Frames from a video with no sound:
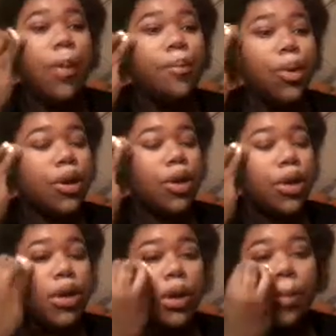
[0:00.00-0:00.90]
upper
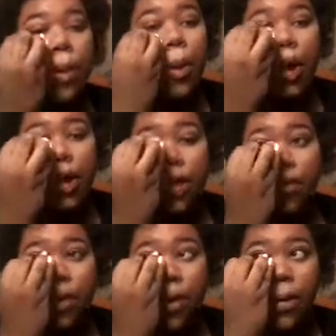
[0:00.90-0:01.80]
lip or
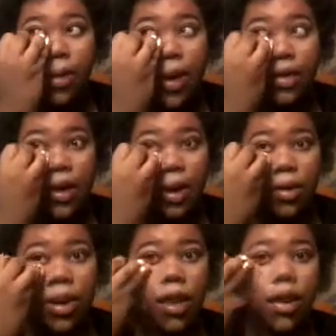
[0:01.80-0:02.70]
it brings
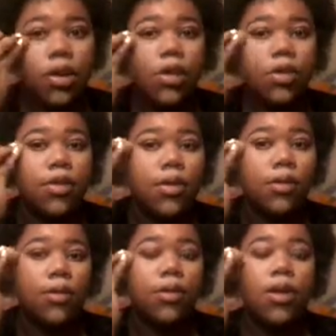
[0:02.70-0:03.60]
out that
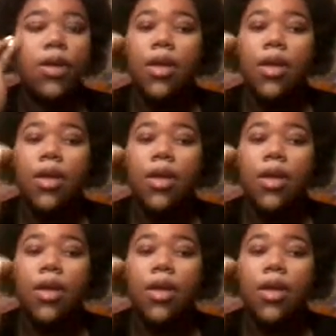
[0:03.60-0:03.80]
undertone